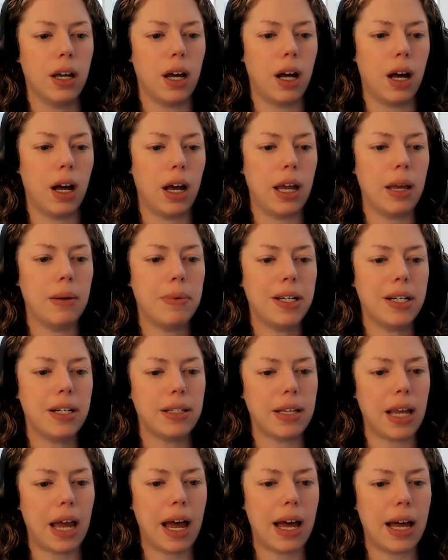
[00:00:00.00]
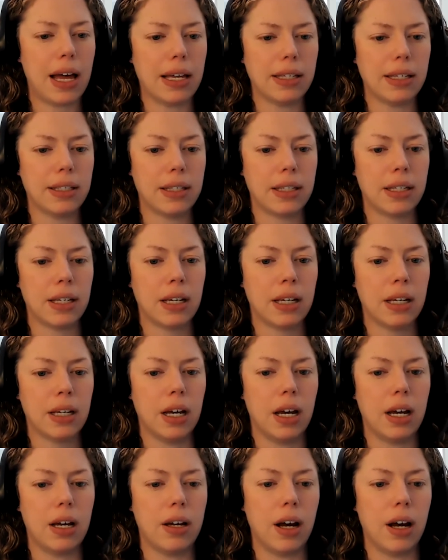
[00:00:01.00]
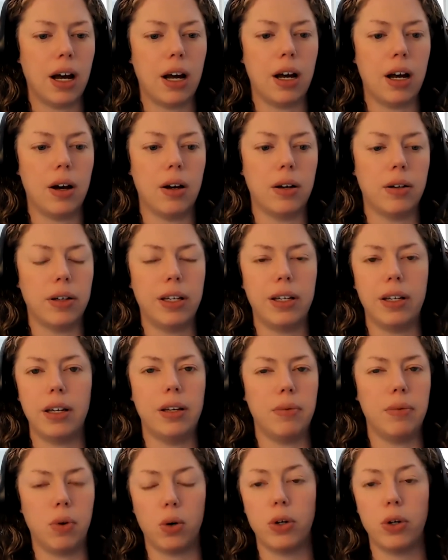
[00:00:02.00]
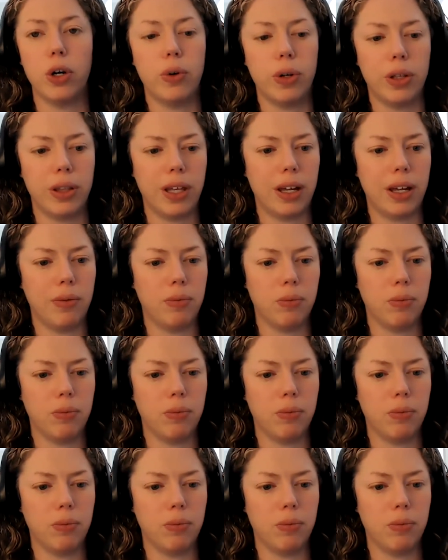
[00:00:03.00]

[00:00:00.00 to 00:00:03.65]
Eamon has asked, or noted that